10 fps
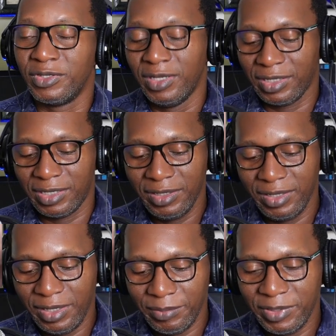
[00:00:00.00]
So
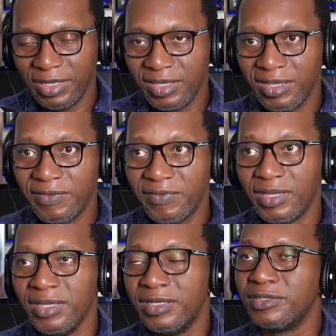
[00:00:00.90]
girl, I'm
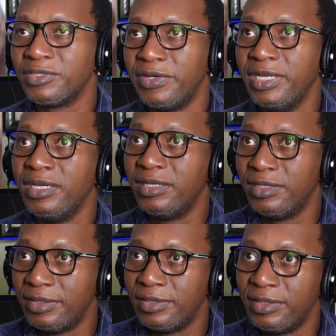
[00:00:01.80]
leaving. Sorry.
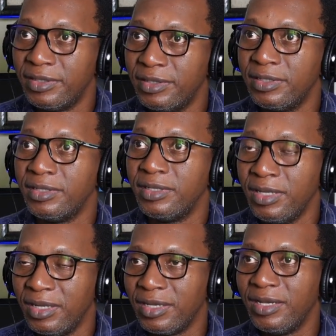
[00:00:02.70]

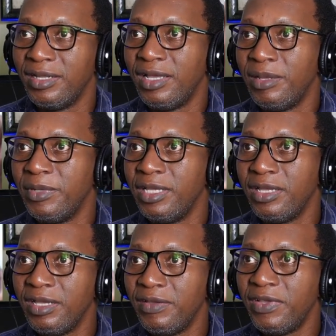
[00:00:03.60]
Girl, I'm
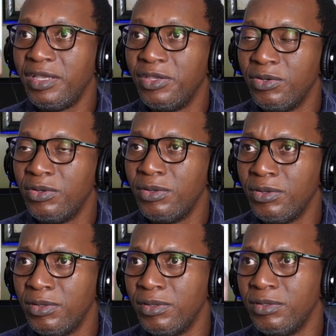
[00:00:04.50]
leaving you
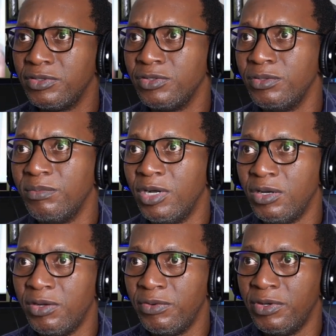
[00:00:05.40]

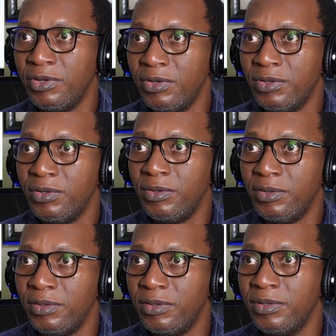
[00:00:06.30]
tomorrow.
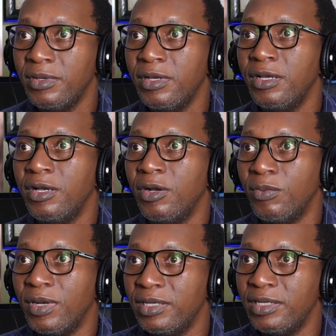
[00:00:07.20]

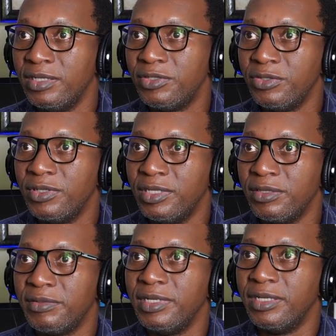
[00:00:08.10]
1 and 2
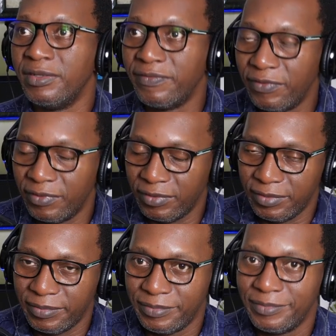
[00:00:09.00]
and 3
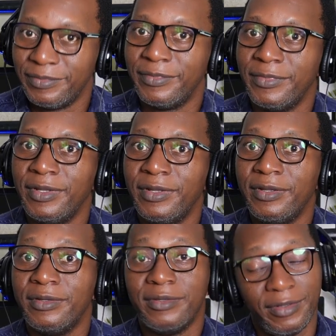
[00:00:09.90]

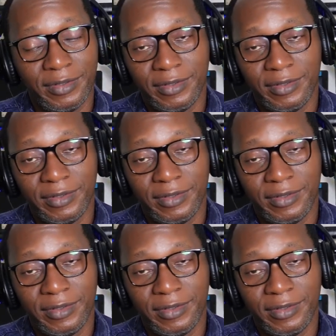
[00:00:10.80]
and 4.